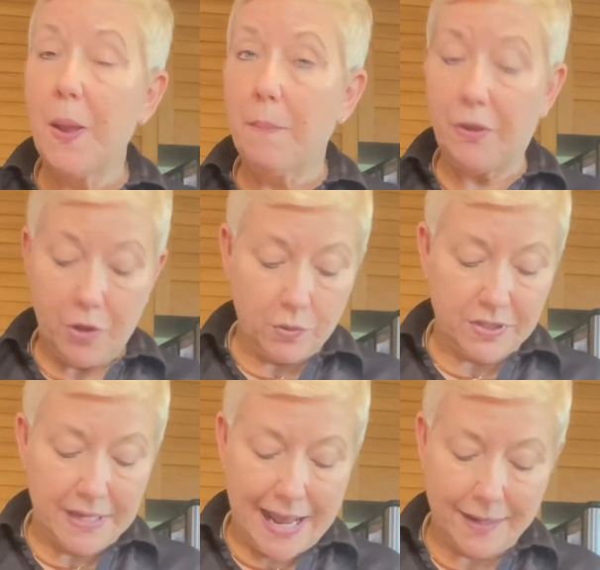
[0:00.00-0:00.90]
But those
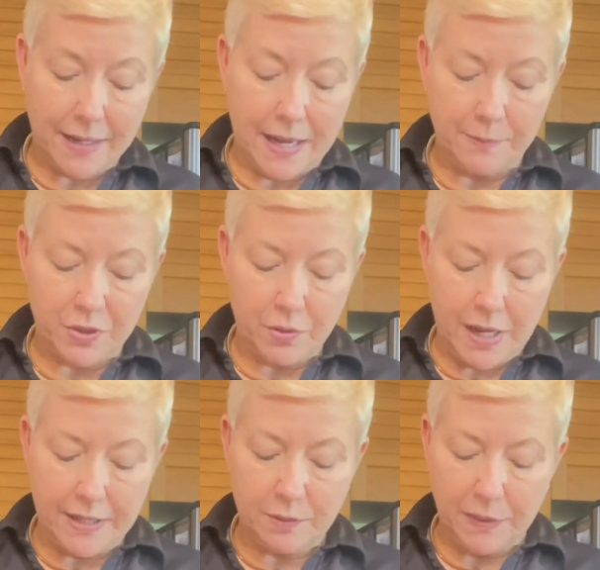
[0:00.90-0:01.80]
snack cups are
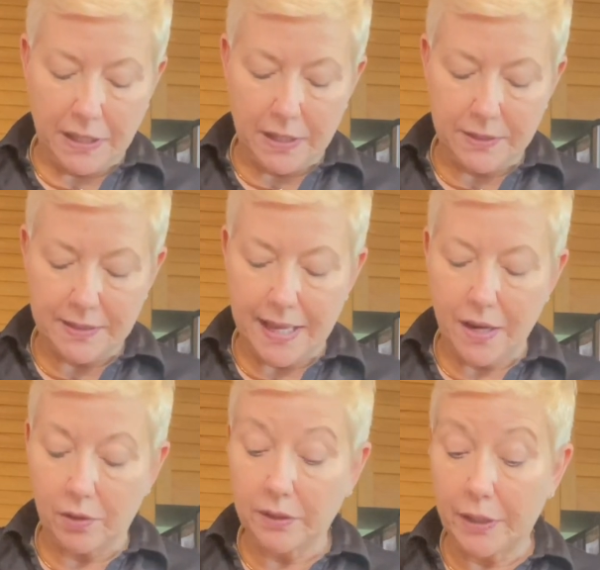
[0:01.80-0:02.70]
nice because they
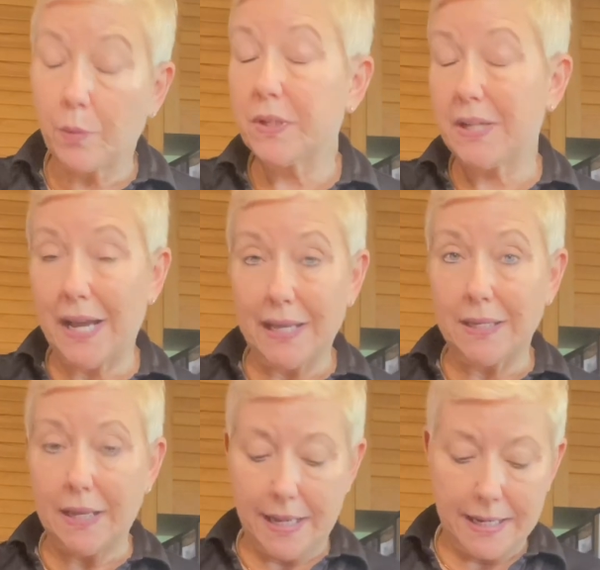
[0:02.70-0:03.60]
are liquid
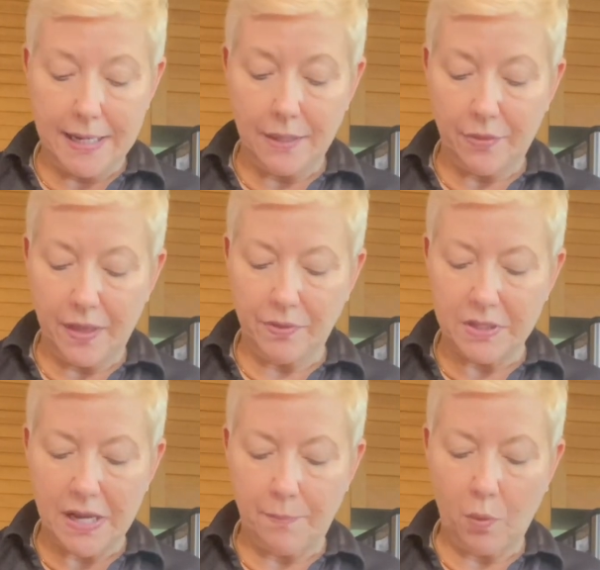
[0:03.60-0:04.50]
tight, and anything that
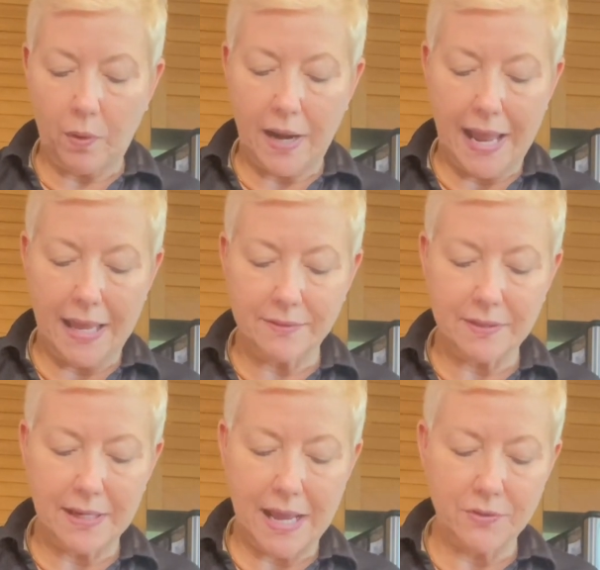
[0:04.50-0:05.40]
Tupperware has
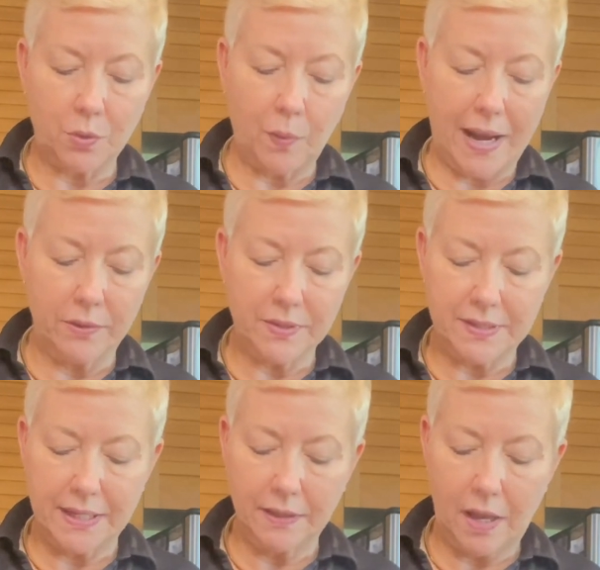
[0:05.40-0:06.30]
that has a round
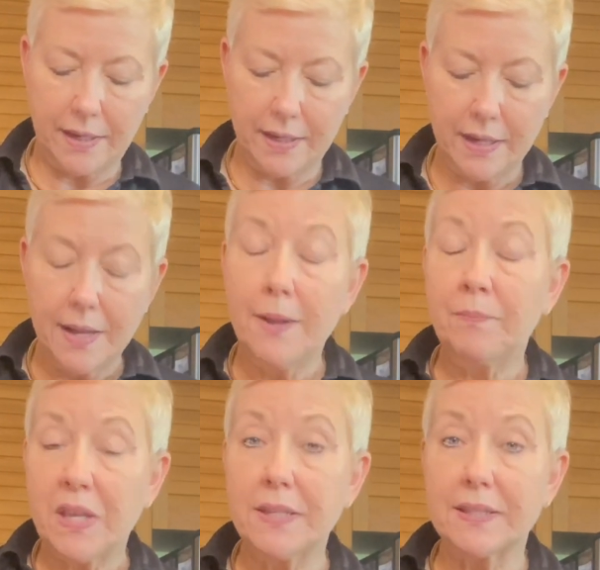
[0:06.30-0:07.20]
seal on it
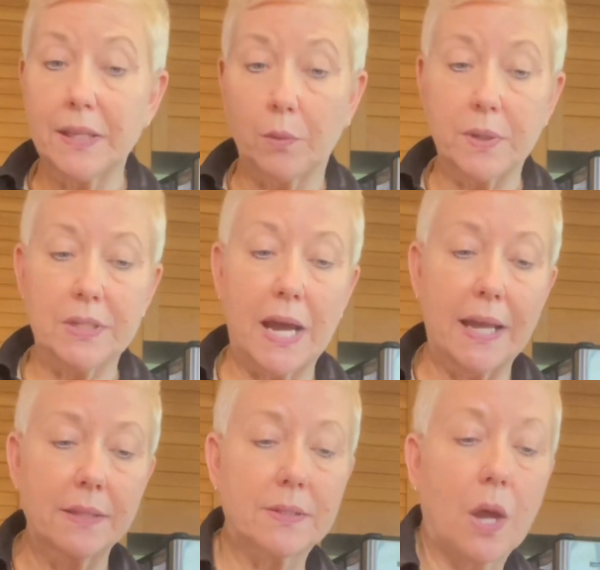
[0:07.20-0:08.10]
is liquid
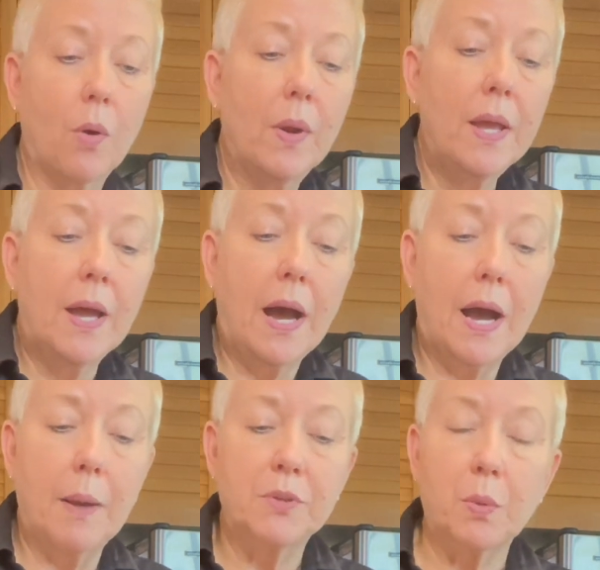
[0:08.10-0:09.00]
tight. So,
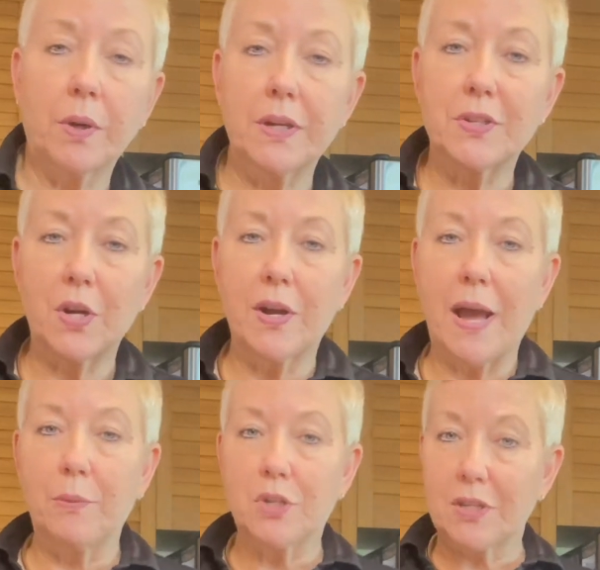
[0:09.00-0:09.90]
we're gonna start
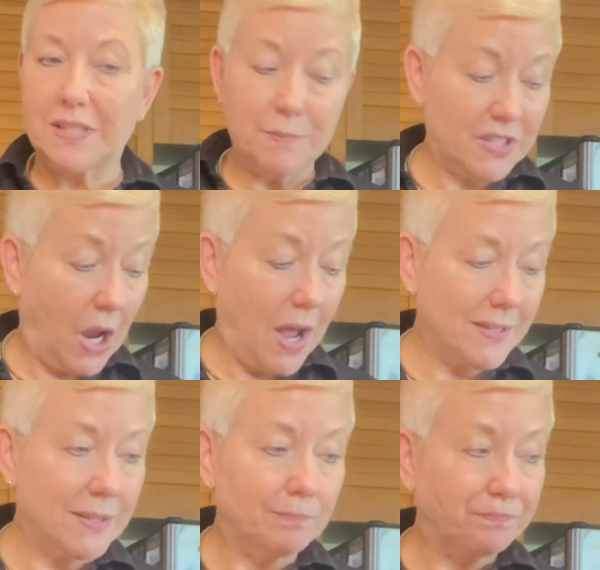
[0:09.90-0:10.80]
out with just some sauce.